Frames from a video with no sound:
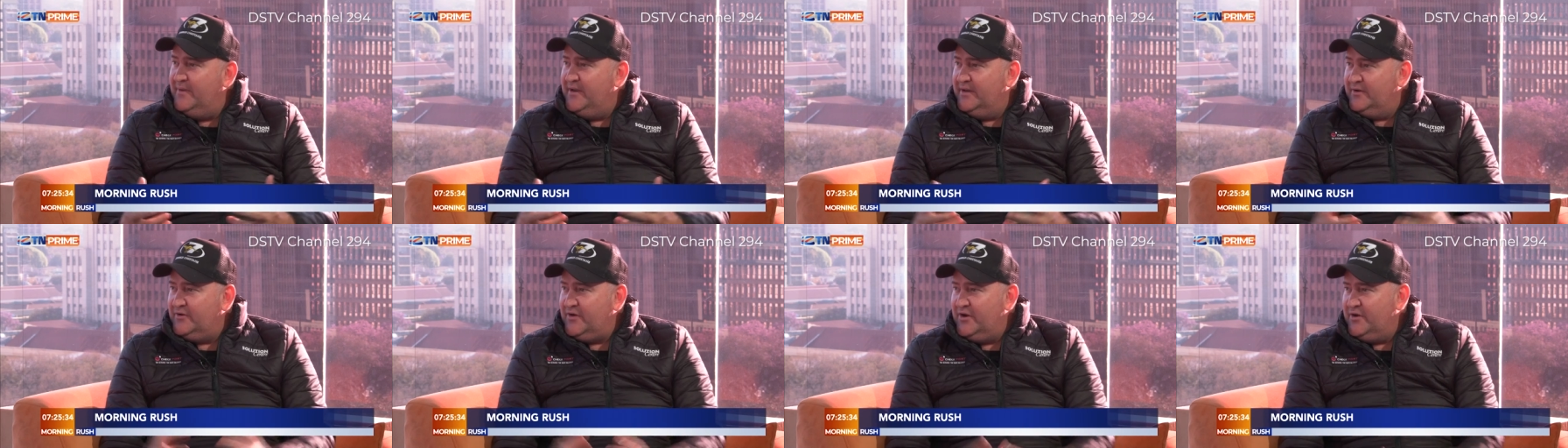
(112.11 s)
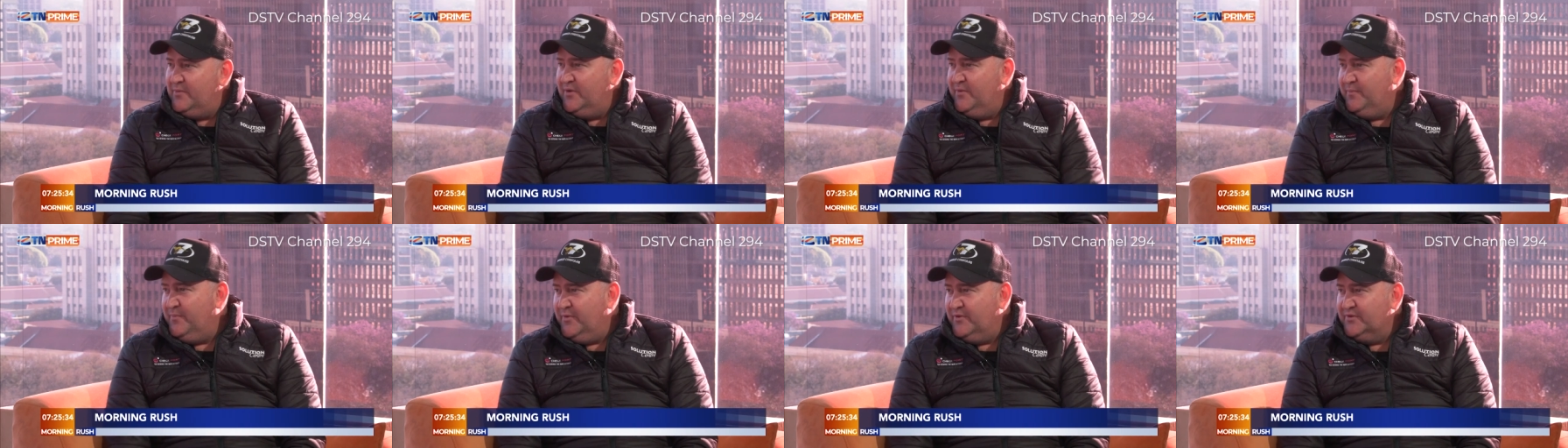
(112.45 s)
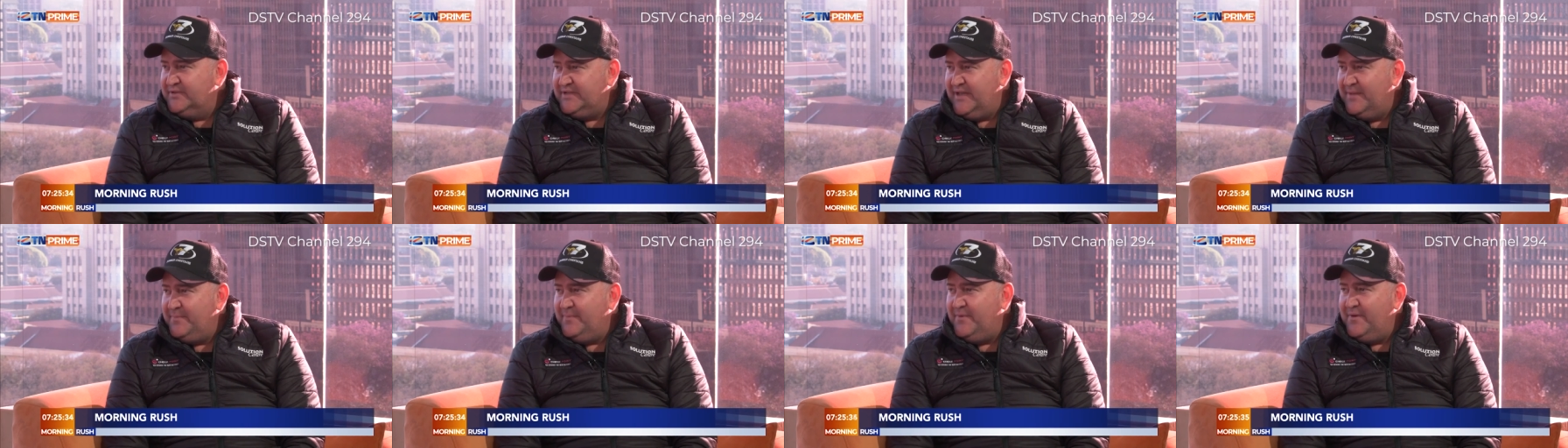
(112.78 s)
incredible
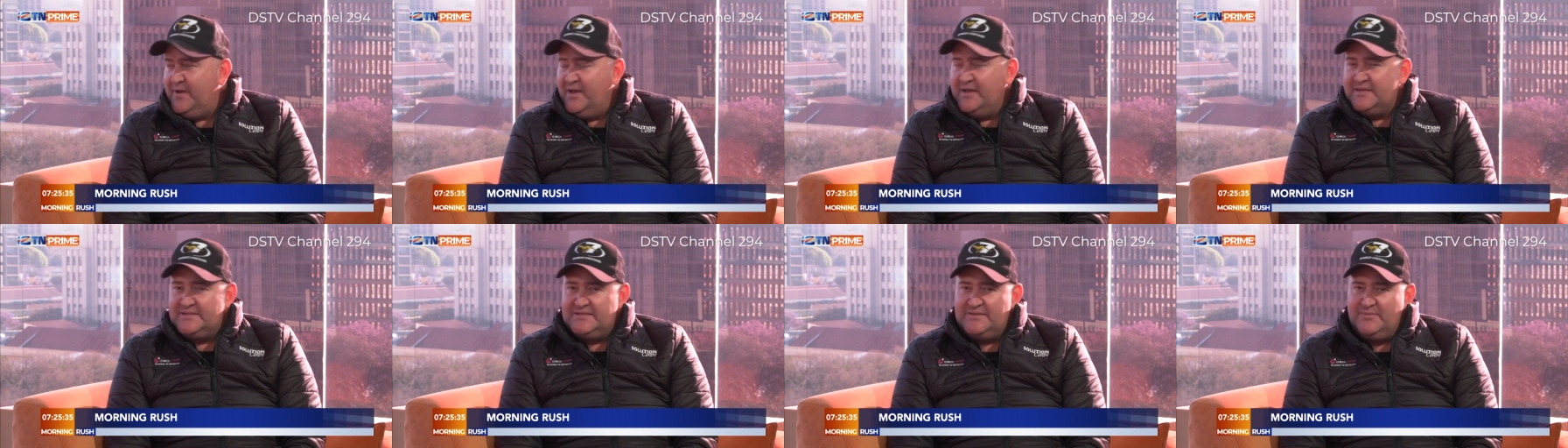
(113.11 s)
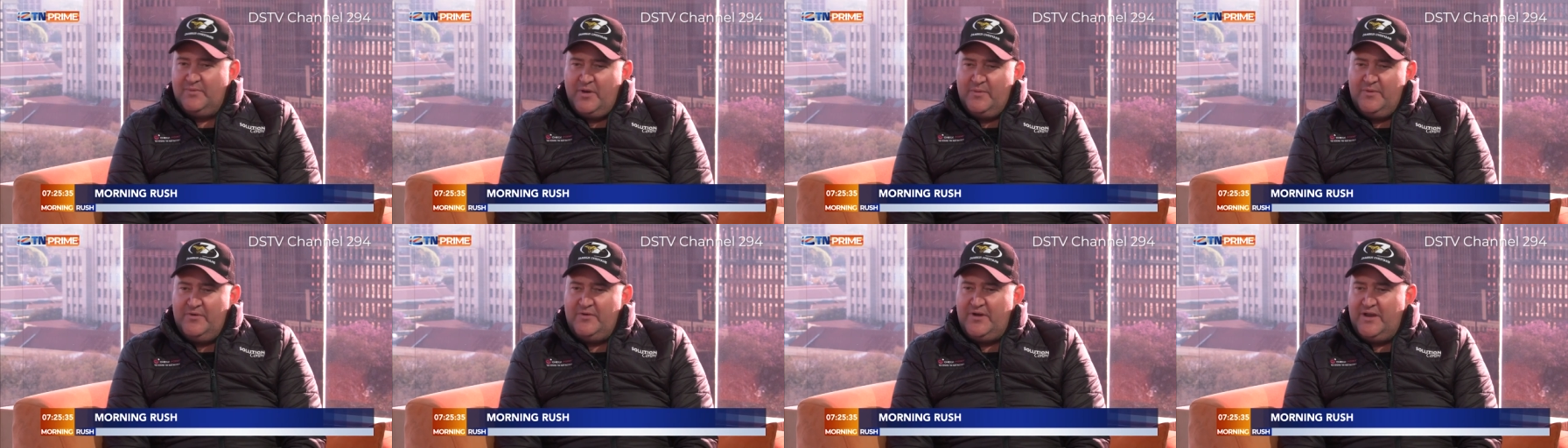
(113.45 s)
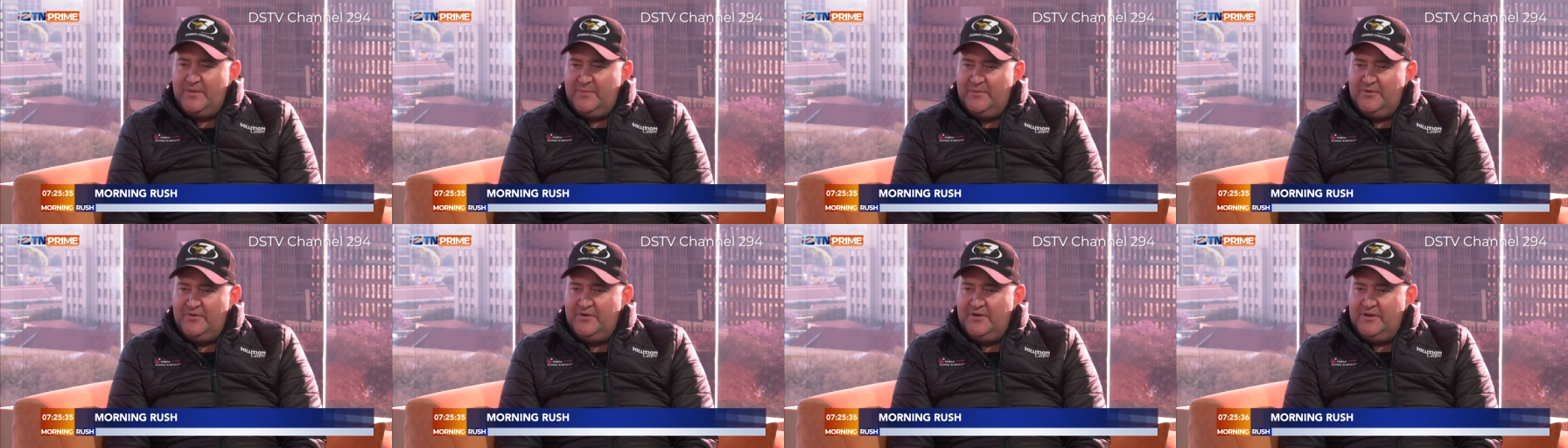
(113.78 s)
build-up. as uh, Zimbabwe
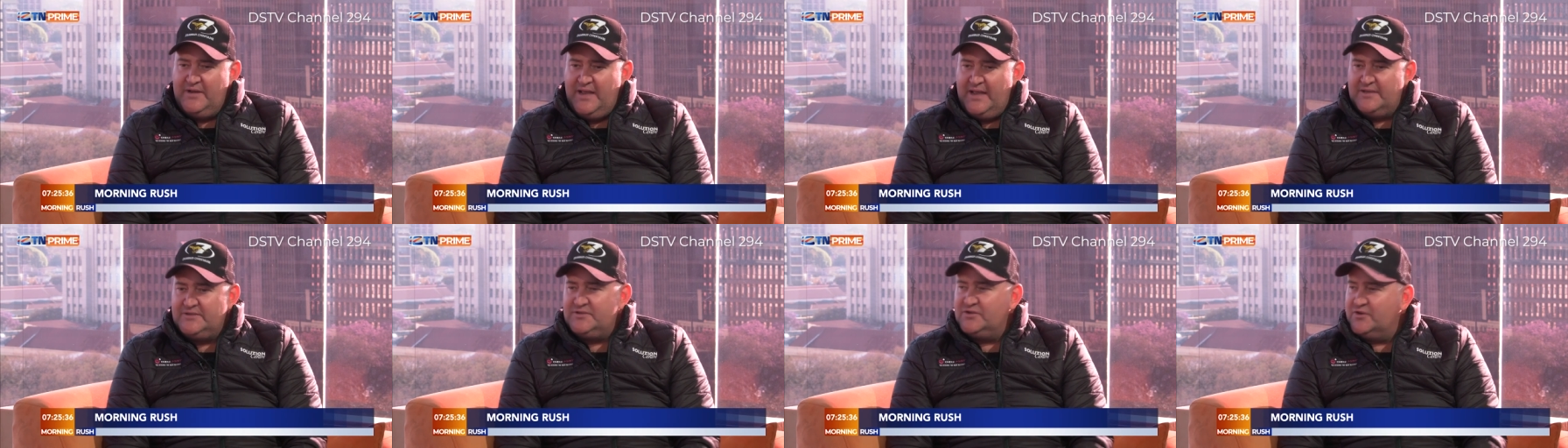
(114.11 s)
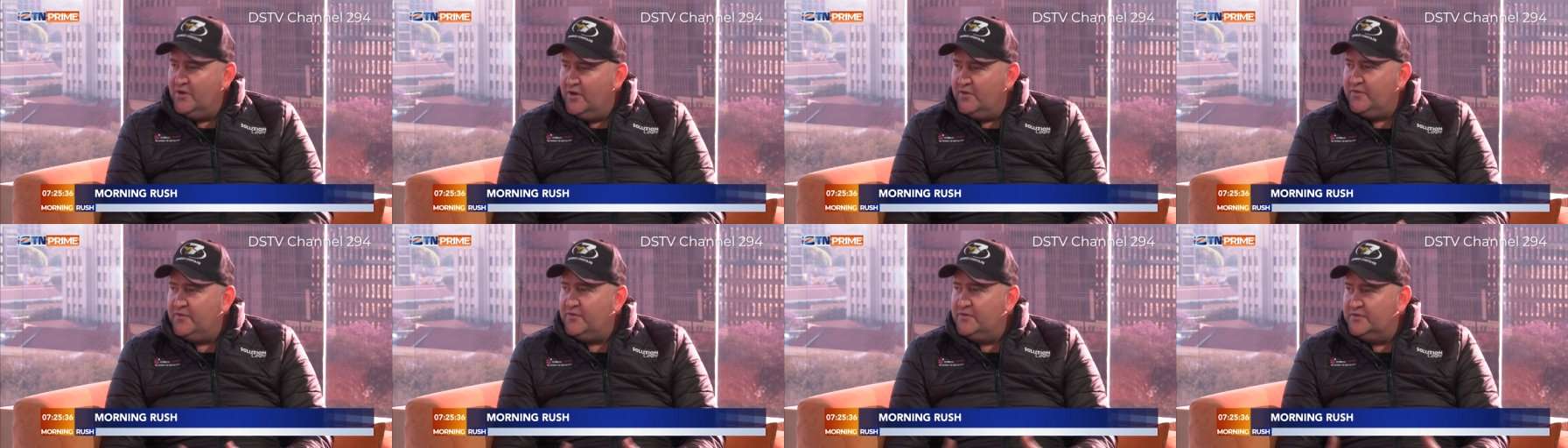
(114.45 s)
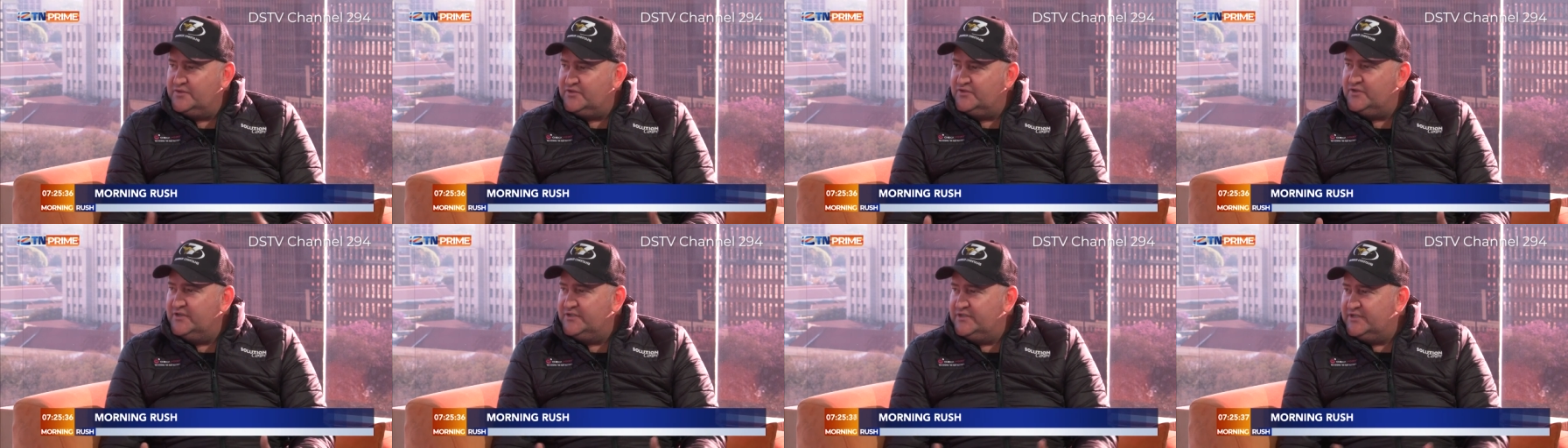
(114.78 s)
Rugby Union had to go through
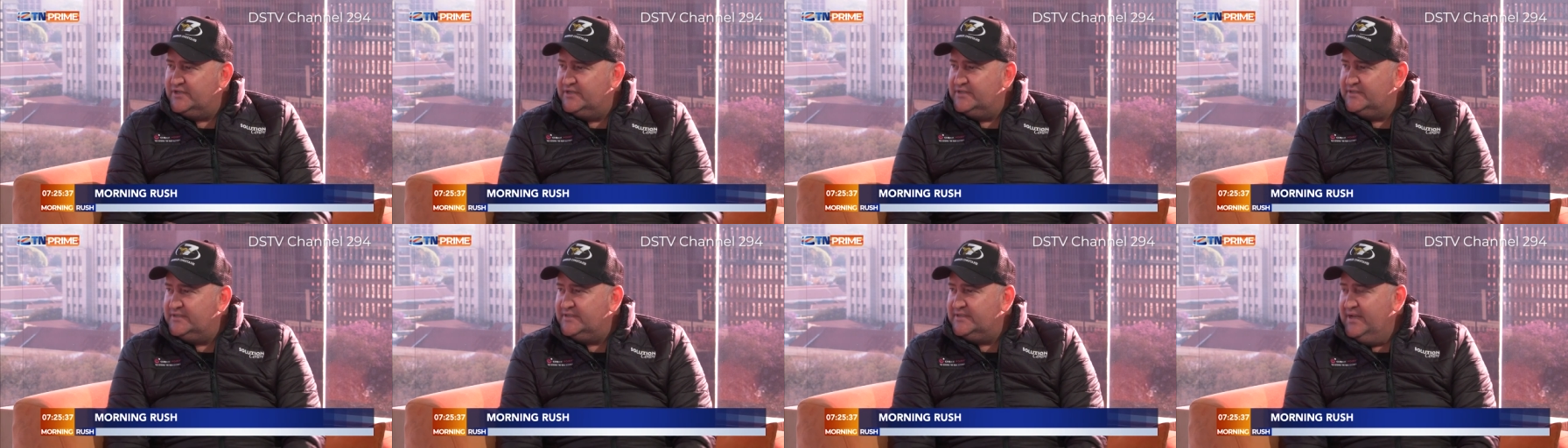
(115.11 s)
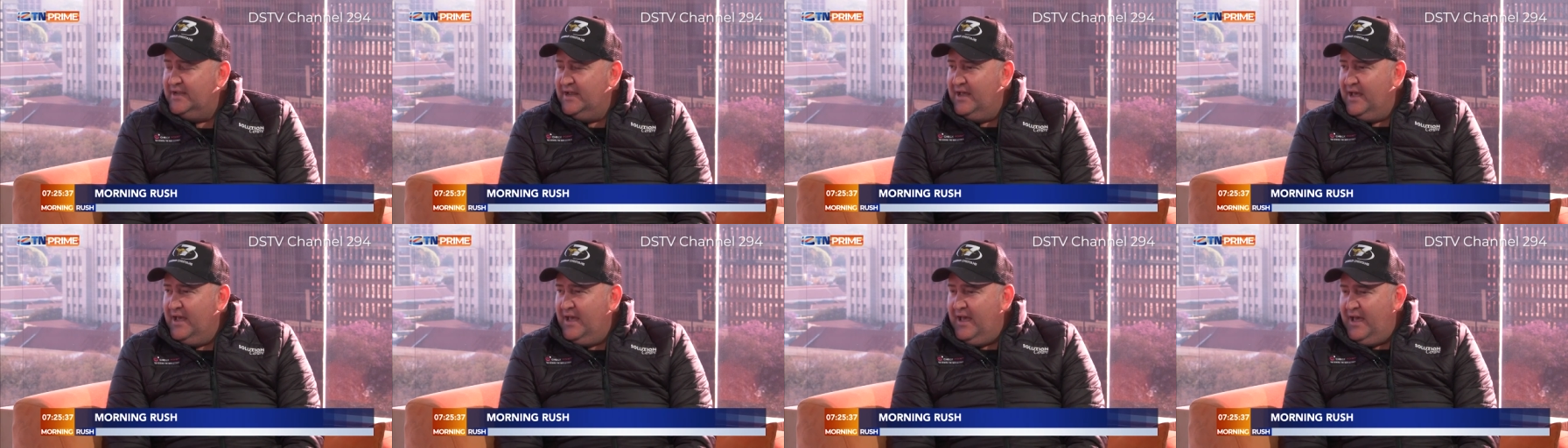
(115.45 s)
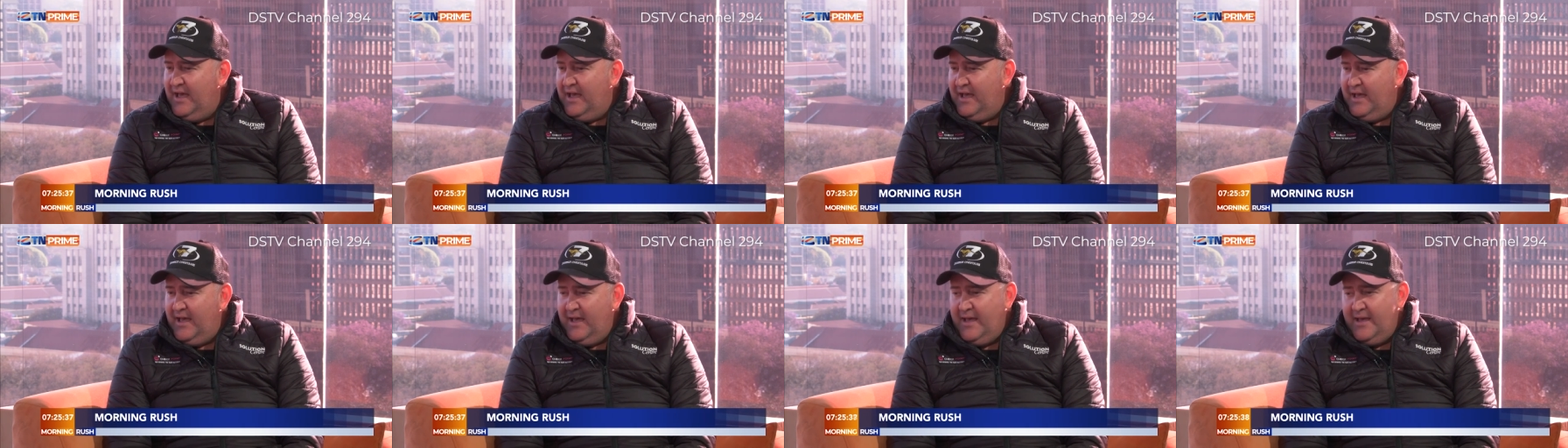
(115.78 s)
stringent
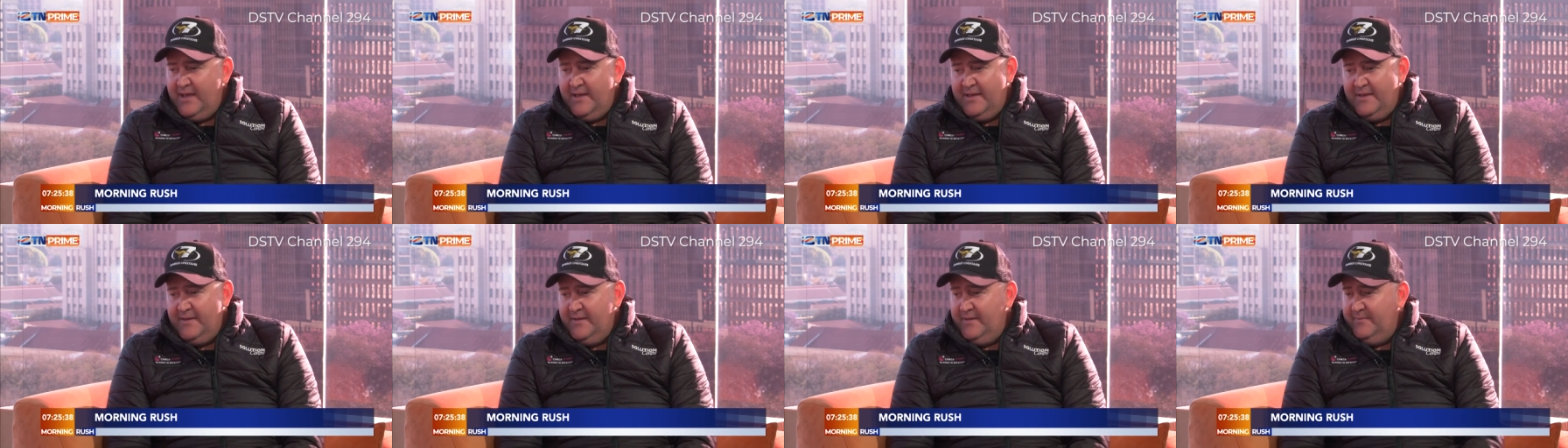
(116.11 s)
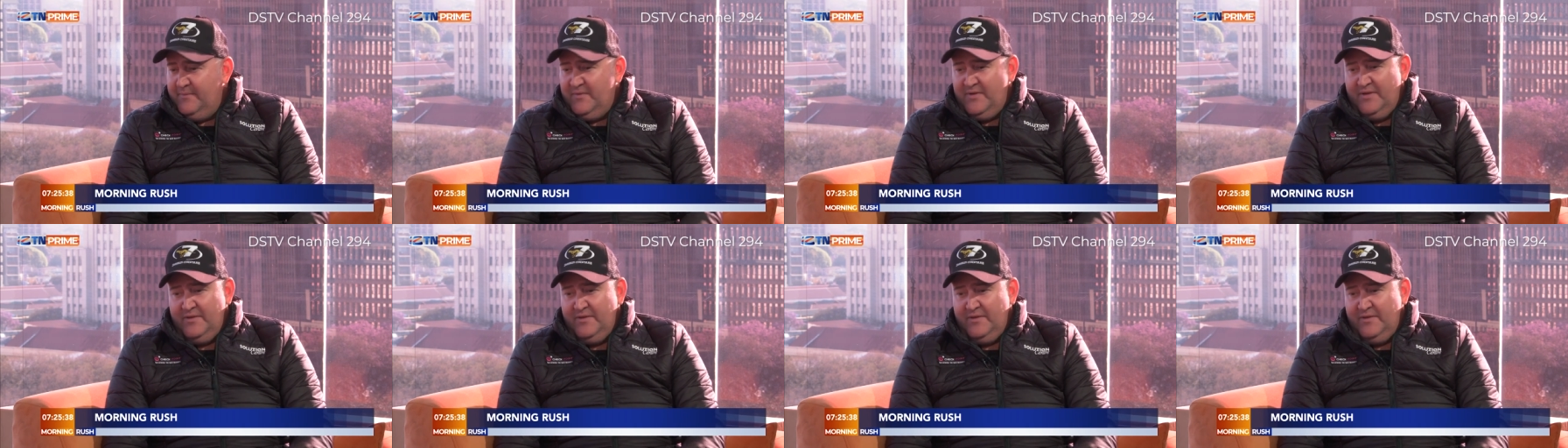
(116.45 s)
uh,